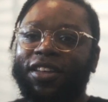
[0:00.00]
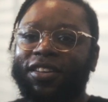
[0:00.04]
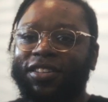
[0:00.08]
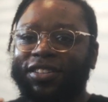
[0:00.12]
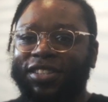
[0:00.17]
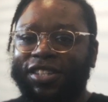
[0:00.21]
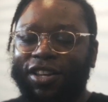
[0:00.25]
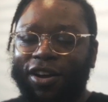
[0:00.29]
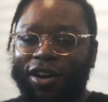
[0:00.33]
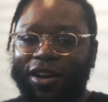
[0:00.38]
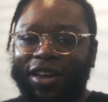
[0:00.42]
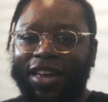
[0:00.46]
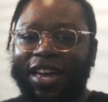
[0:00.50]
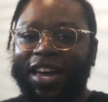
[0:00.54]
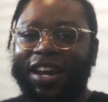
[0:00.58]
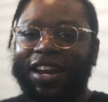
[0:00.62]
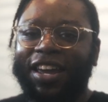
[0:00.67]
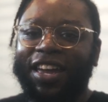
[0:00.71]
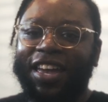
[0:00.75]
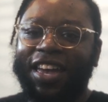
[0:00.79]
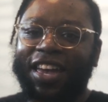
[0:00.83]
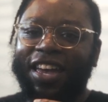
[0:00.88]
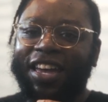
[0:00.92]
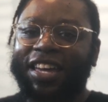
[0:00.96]
start
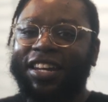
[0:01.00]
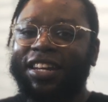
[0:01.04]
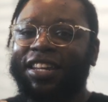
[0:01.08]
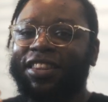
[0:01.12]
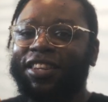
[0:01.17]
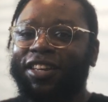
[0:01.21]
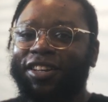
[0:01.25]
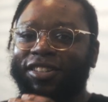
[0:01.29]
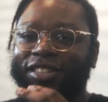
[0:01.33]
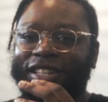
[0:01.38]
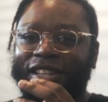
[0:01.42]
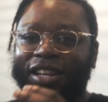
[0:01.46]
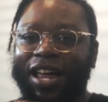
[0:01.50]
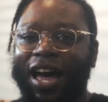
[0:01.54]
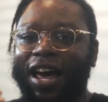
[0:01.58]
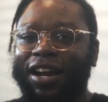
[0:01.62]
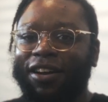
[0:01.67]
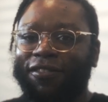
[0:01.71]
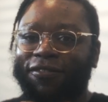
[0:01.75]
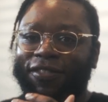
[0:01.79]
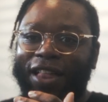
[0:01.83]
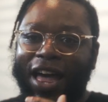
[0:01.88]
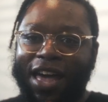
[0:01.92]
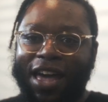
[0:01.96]
getting in and there's a lot
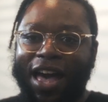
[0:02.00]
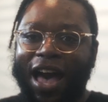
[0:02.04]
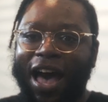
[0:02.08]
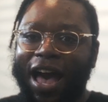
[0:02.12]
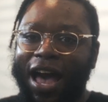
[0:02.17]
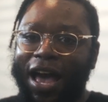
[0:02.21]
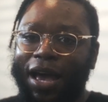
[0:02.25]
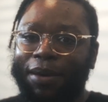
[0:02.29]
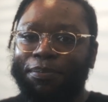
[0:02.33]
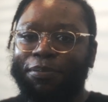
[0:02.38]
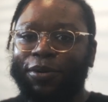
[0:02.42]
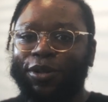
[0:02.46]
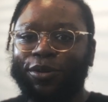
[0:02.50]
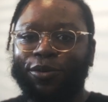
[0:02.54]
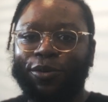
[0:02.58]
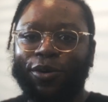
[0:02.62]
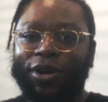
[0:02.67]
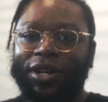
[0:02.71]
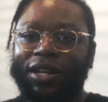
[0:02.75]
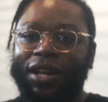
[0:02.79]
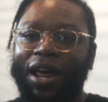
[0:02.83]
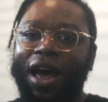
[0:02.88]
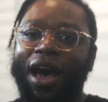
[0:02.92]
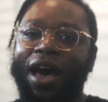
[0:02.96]
of like hype and
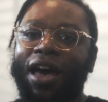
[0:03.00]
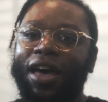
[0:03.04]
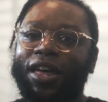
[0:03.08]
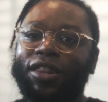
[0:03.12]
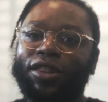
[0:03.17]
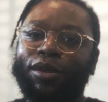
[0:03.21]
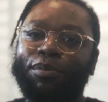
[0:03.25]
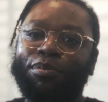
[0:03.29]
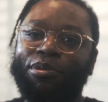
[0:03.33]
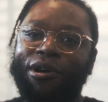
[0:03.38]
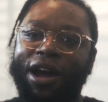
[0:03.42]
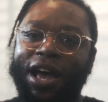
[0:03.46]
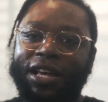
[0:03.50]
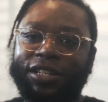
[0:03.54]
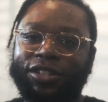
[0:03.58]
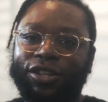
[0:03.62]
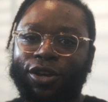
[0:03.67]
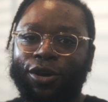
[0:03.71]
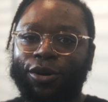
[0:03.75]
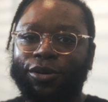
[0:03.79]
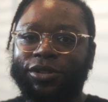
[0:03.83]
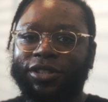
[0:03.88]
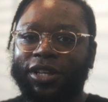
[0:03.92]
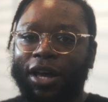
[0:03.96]
whatnot and the price
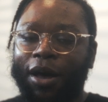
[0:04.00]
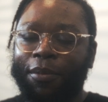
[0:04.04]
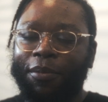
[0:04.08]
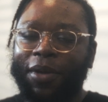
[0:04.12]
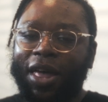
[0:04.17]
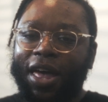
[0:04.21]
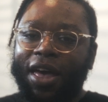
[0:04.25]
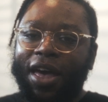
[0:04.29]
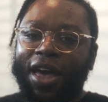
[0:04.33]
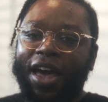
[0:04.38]
goes up.